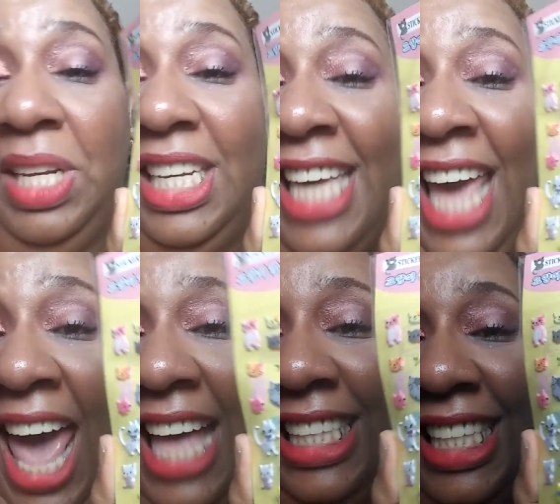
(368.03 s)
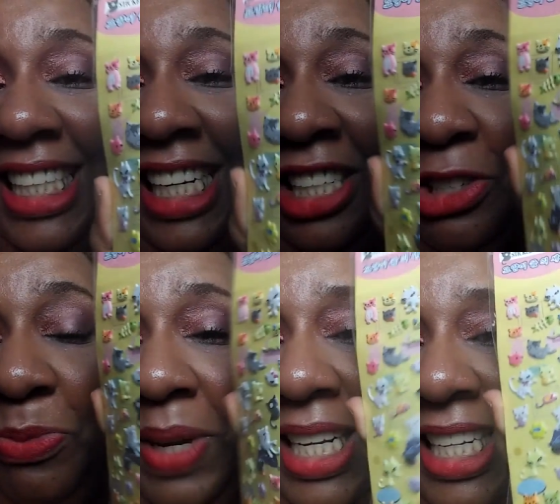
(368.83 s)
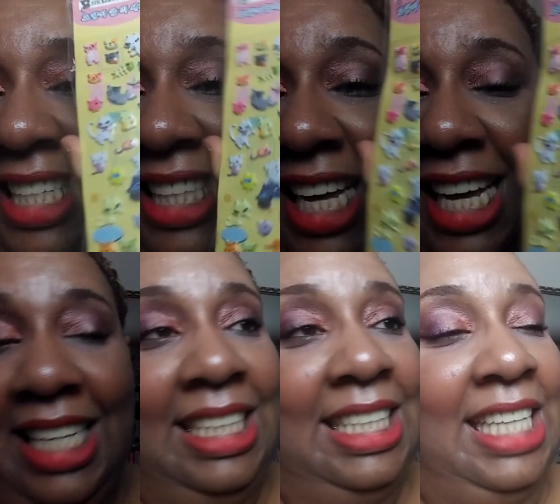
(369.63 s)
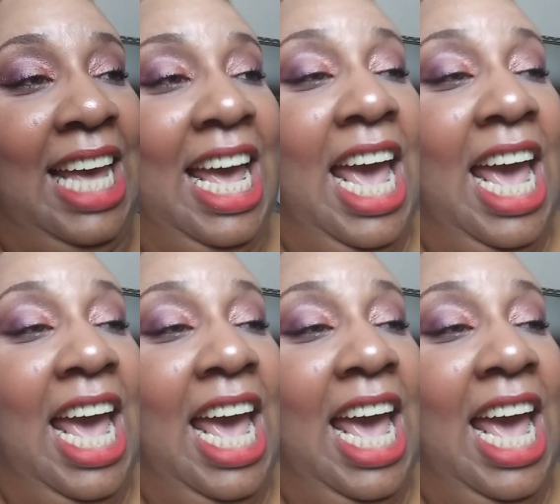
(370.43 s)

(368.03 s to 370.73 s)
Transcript: bitty cats and little bitty things.